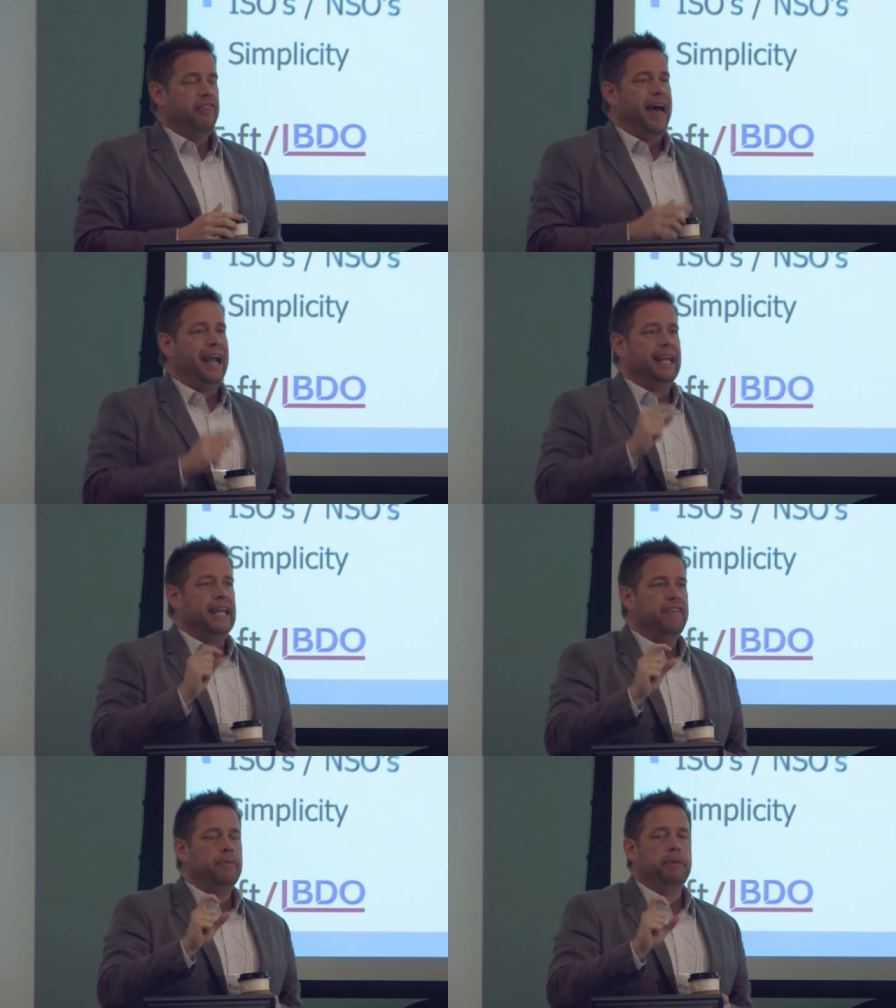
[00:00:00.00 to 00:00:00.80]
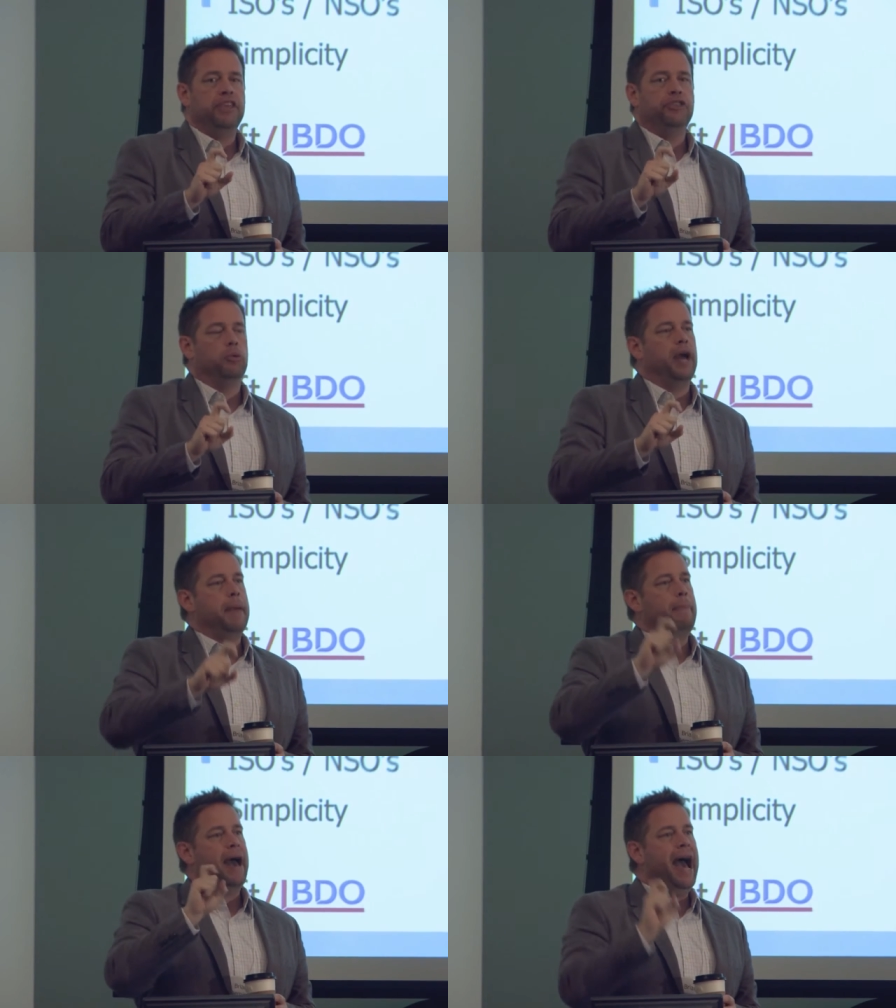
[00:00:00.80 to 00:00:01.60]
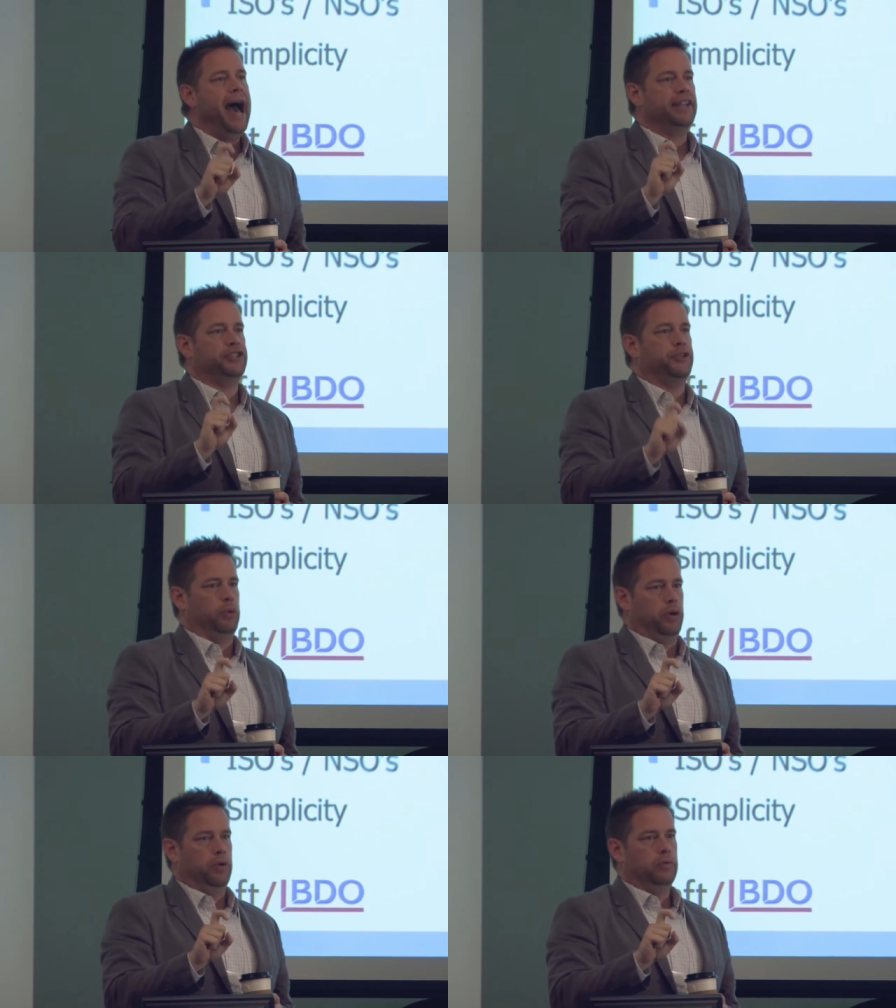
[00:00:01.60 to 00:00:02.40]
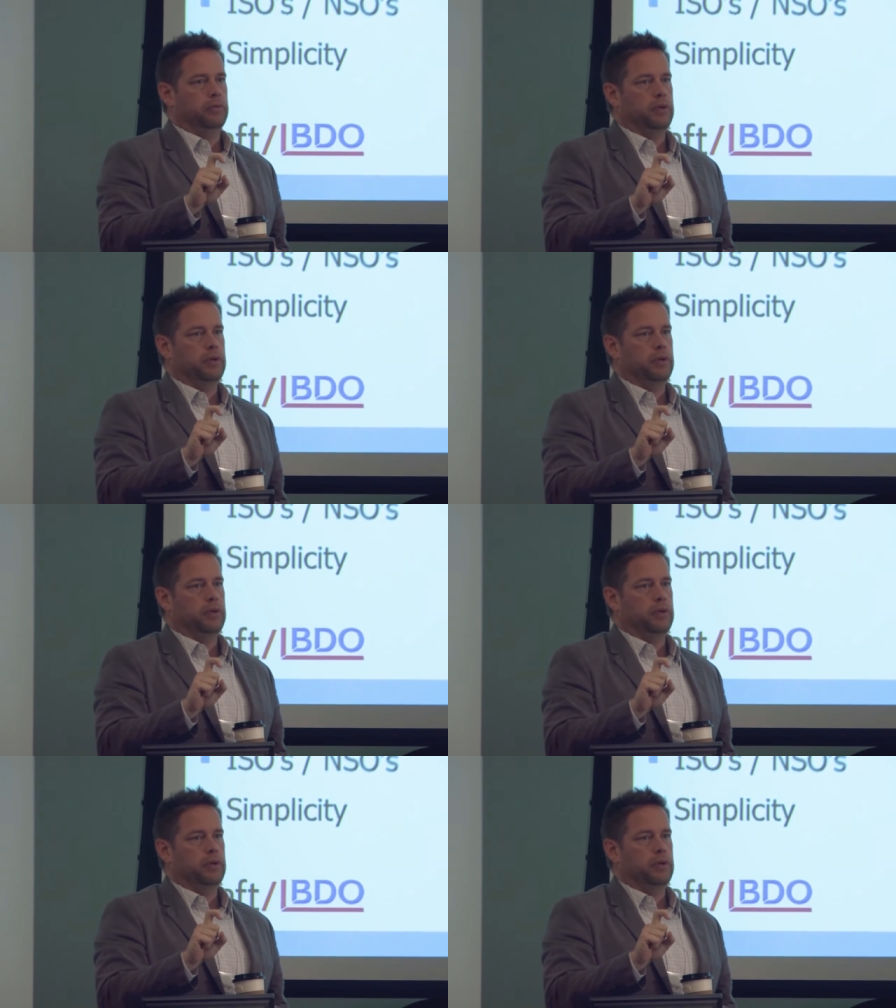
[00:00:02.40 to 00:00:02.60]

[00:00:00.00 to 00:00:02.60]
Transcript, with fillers: That can even be through a pass through,